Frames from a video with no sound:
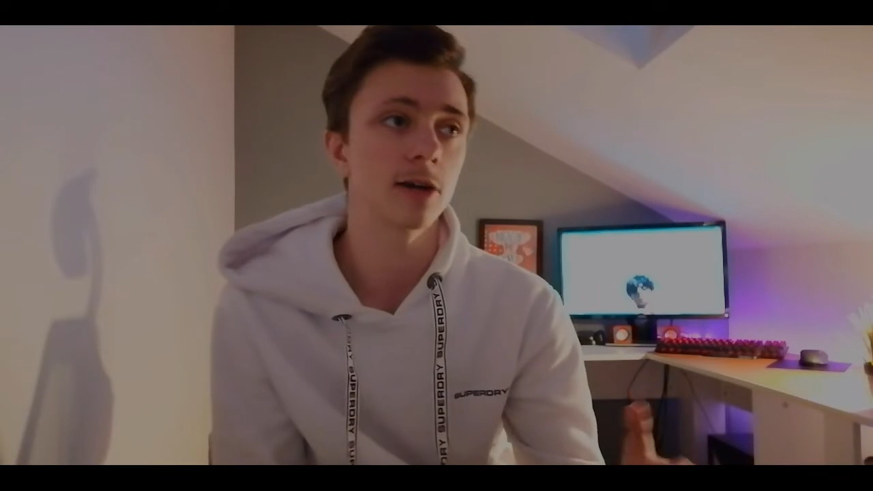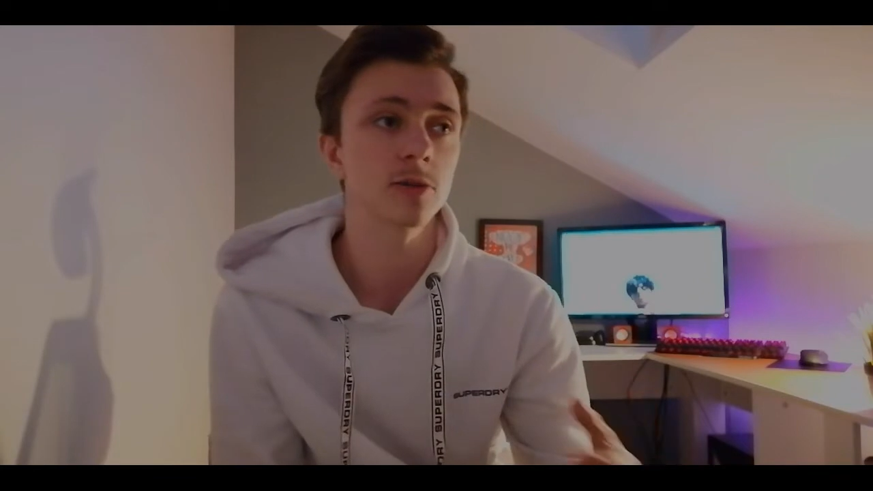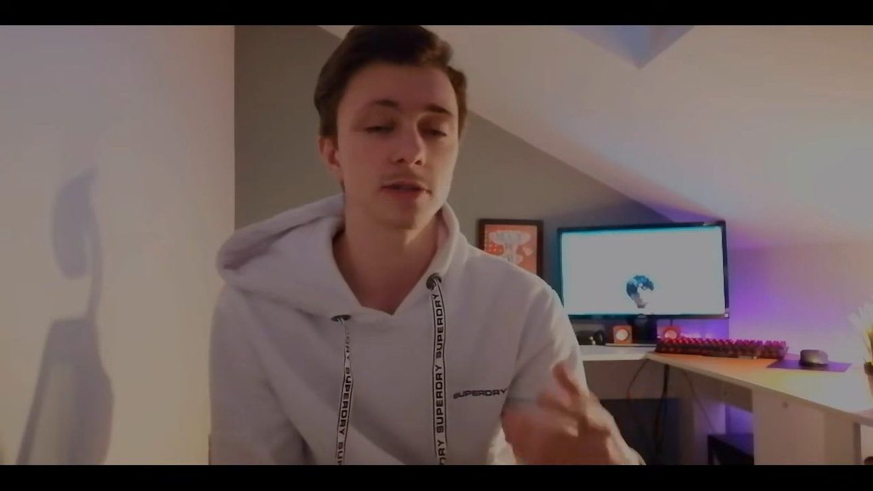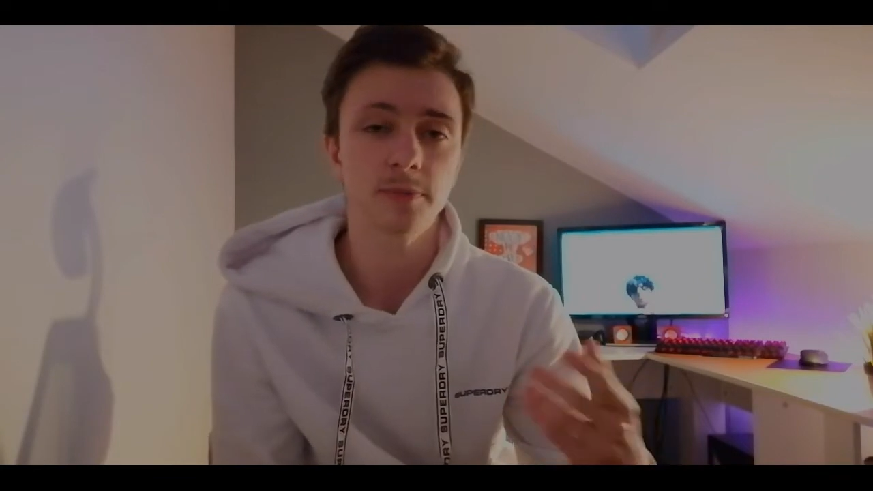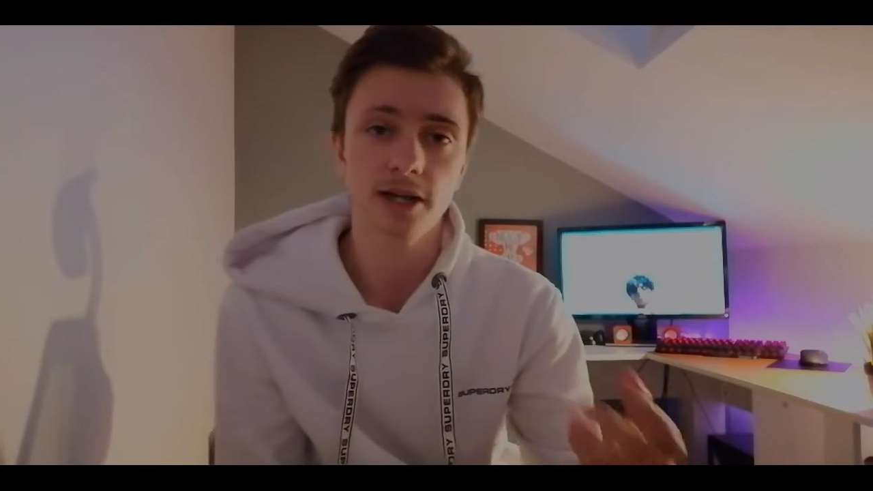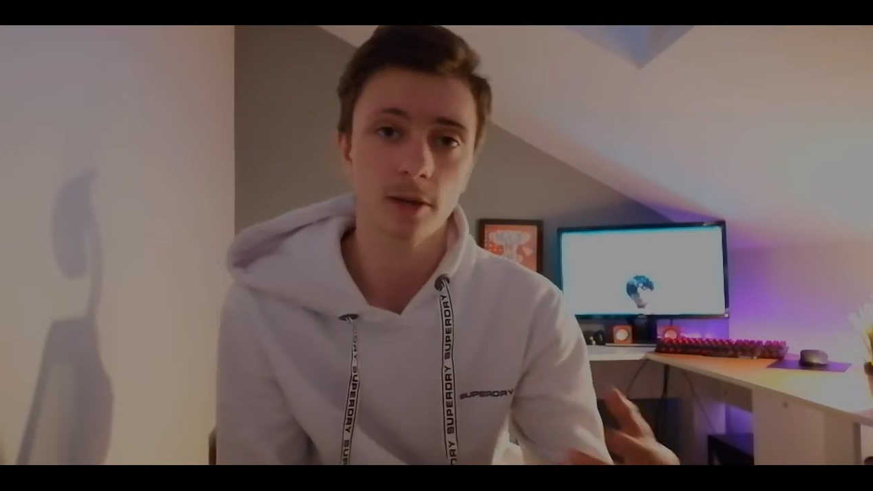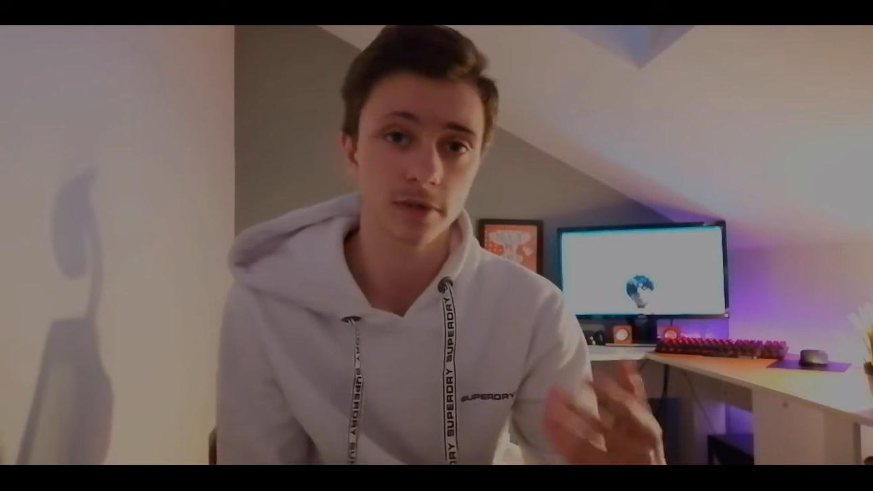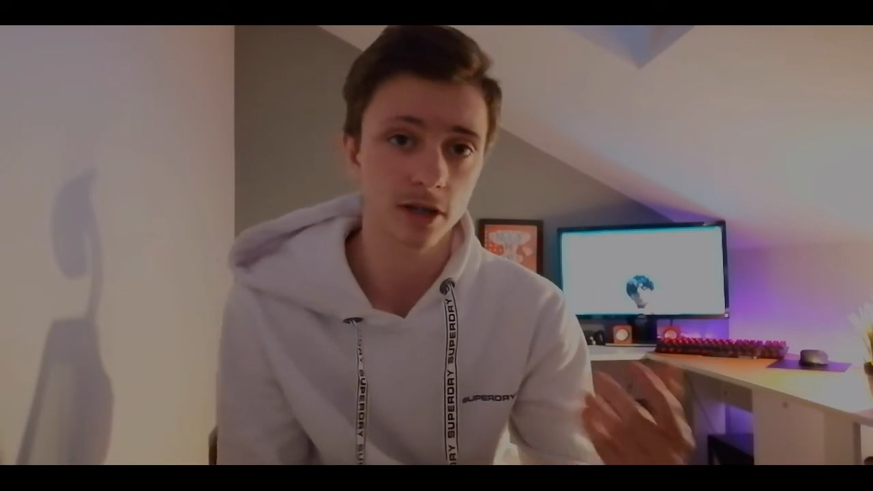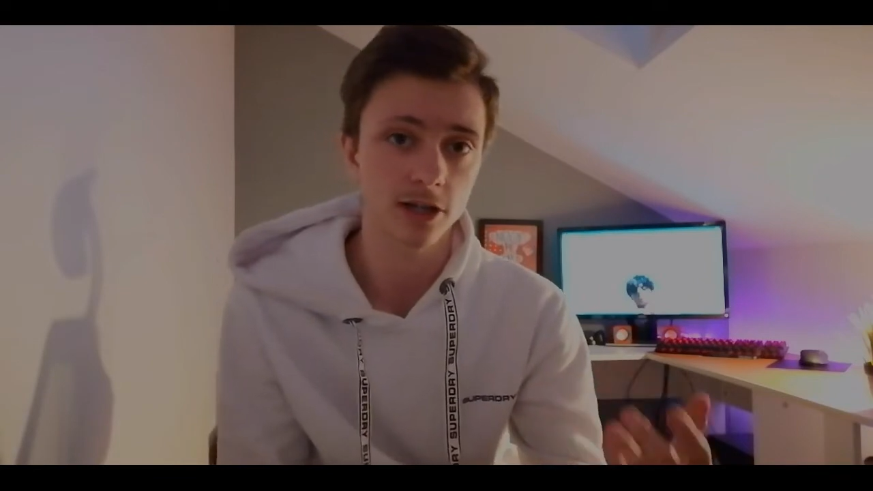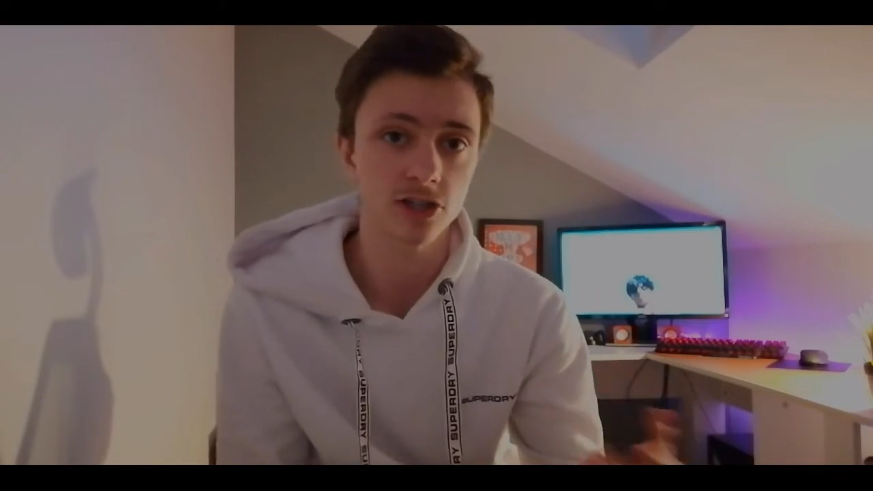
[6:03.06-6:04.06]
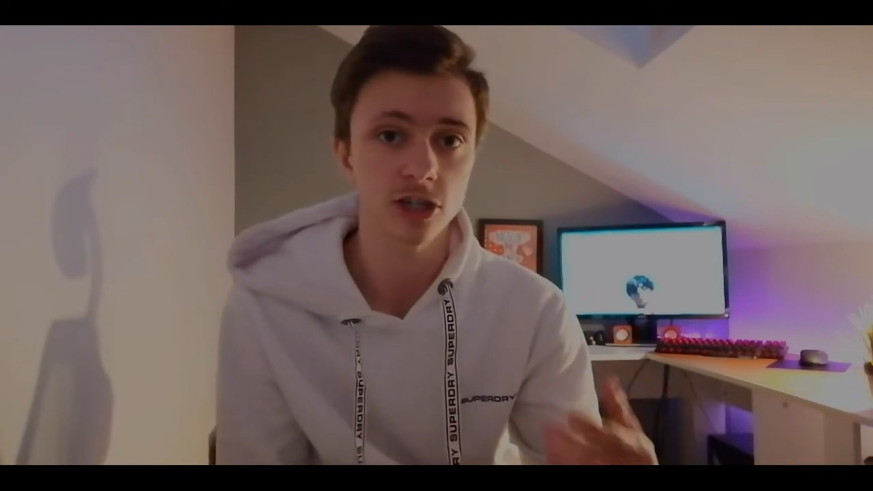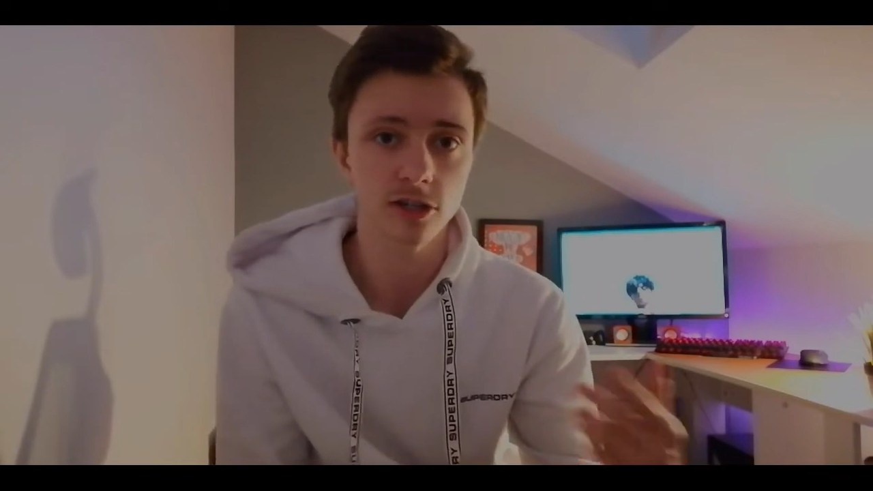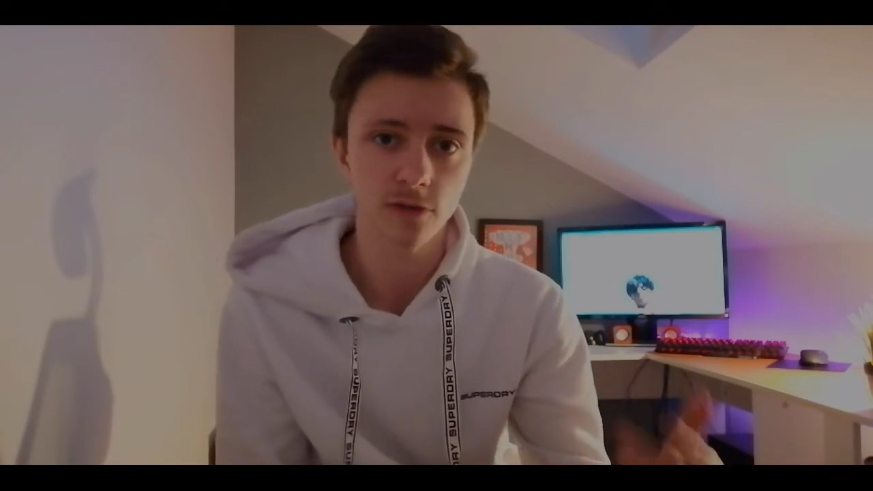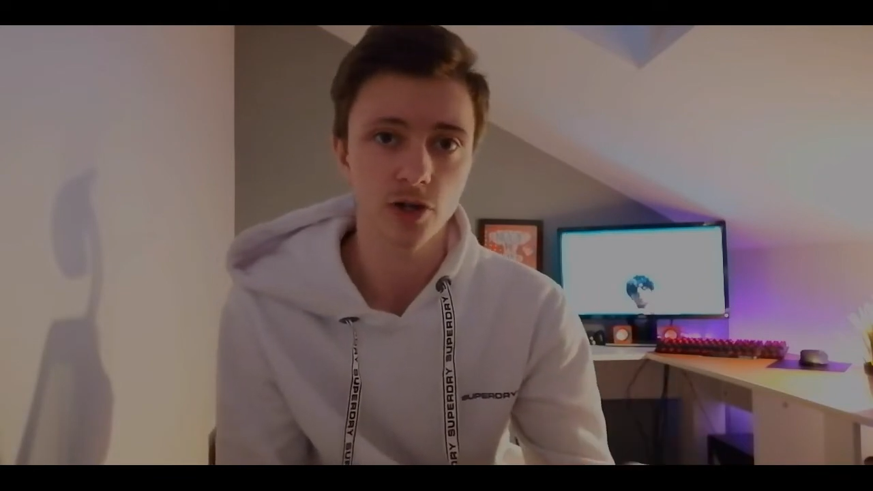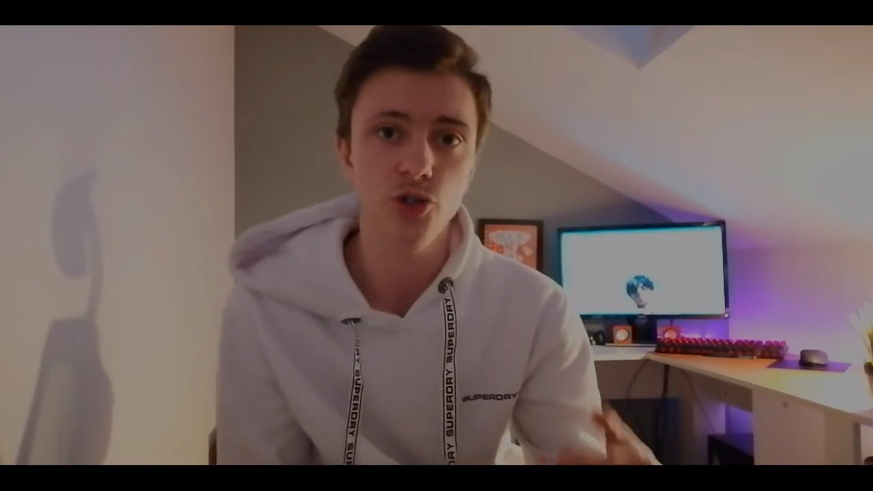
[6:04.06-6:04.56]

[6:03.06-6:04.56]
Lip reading: me to become like a certified